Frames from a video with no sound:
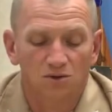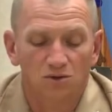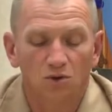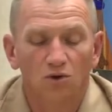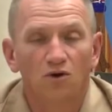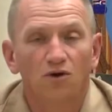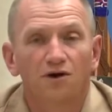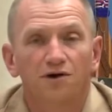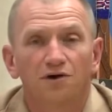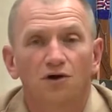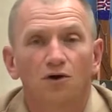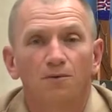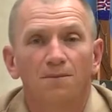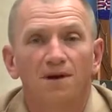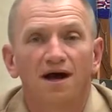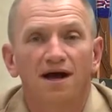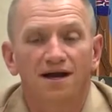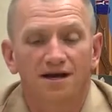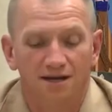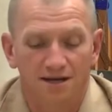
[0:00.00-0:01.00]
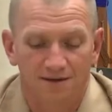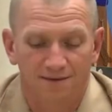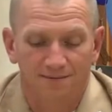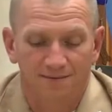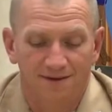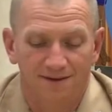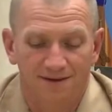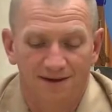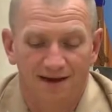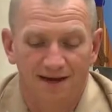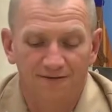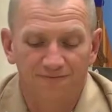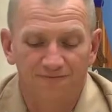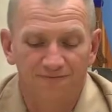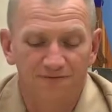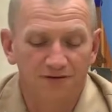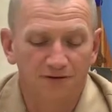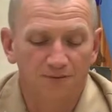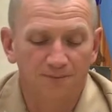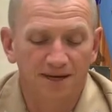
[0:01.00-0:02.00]
Lord Almighty, I
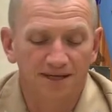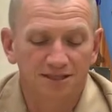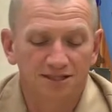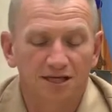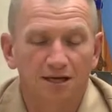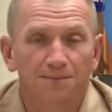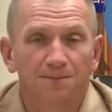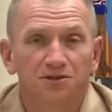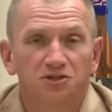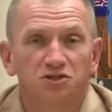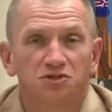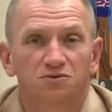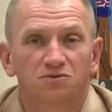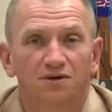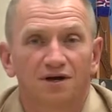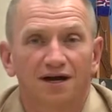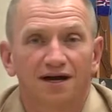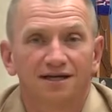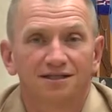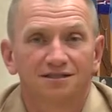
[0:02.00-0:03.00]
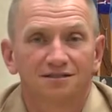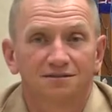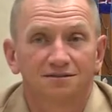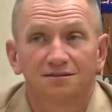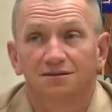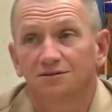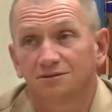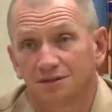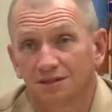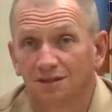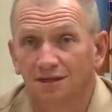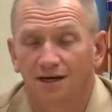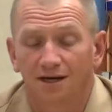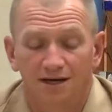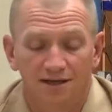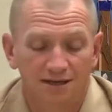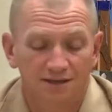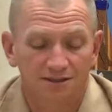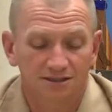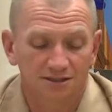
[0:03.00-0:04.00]
feel my temperature rising. You know, it's getting
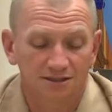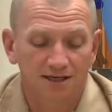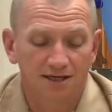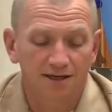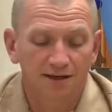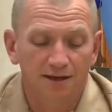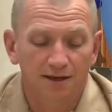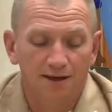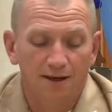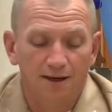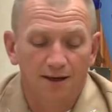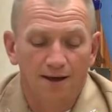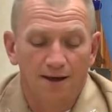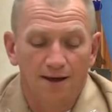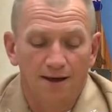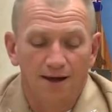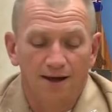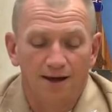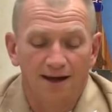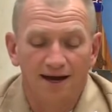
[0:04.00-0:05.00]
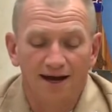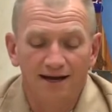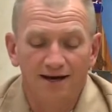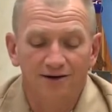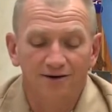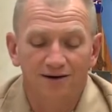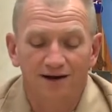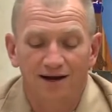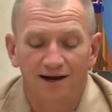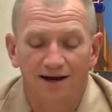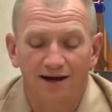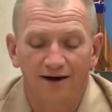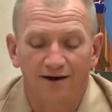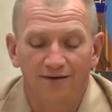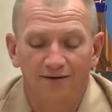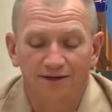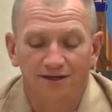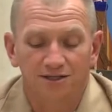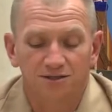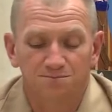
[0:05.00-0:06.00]
hot outside. Higher,
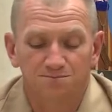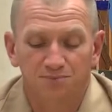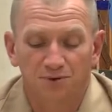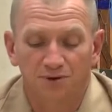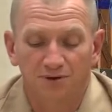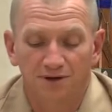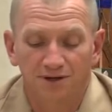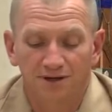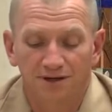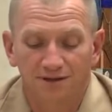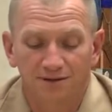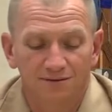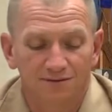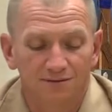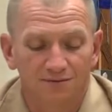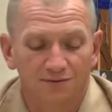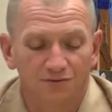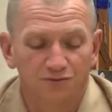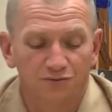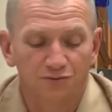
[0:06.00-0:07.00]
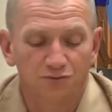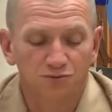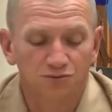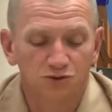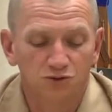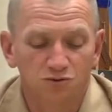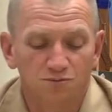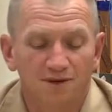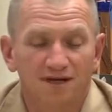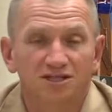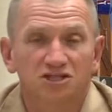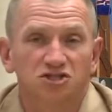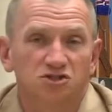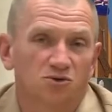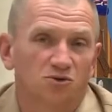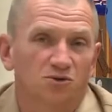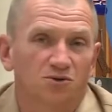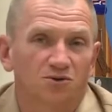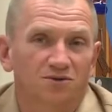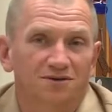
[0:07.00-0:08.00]
higher, it's burning through to my
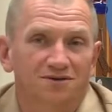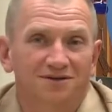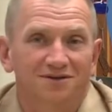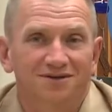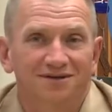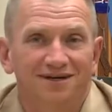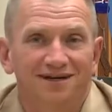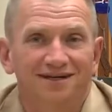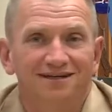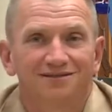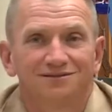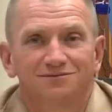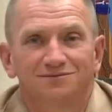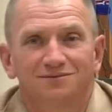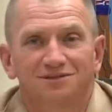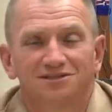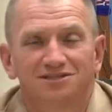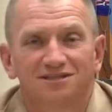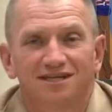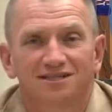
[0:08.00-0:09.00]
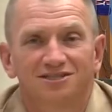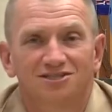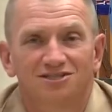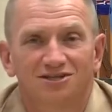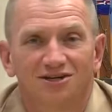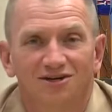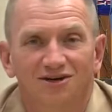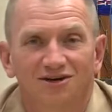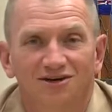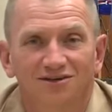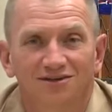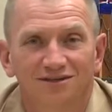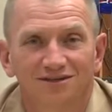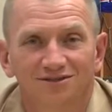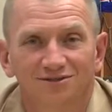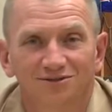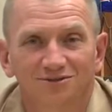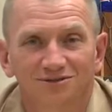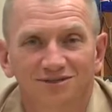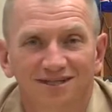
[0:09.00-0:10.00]
soul. All right, what's that song
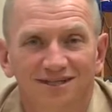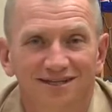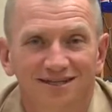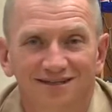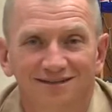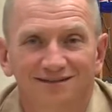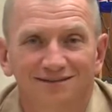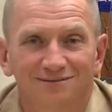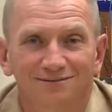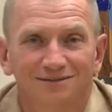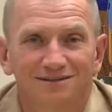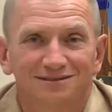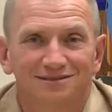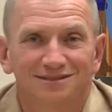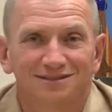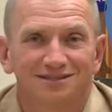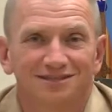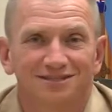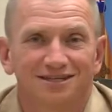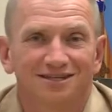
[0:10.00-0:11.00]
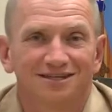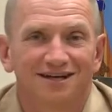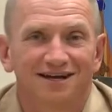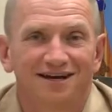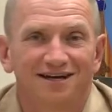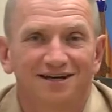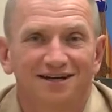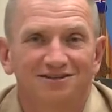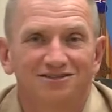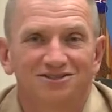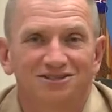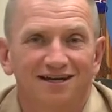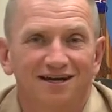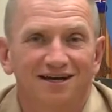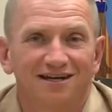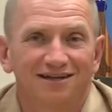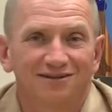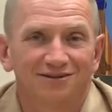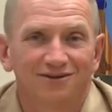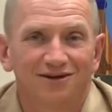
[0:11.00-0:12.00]
and who did it? I mean, since getting hot
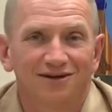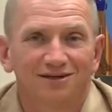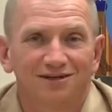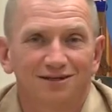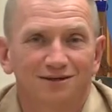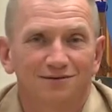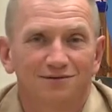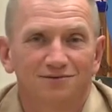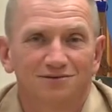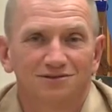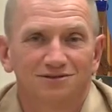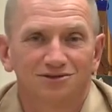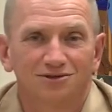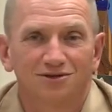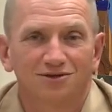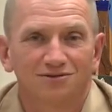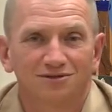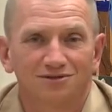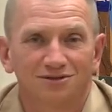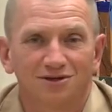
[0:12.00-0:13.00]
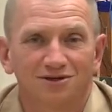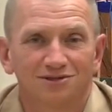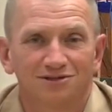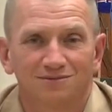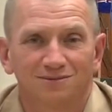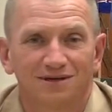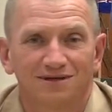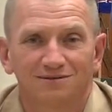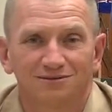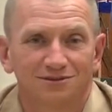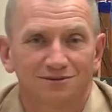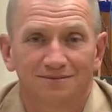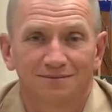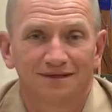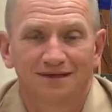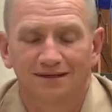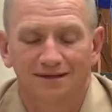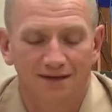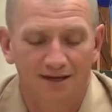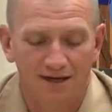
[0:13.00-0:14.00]
outside, I thought I'd come up with a song that talks about
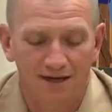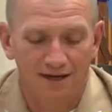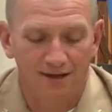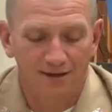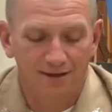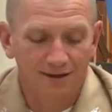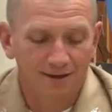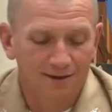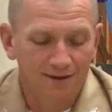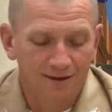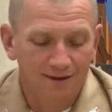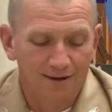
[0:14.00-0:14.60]
something getting hot.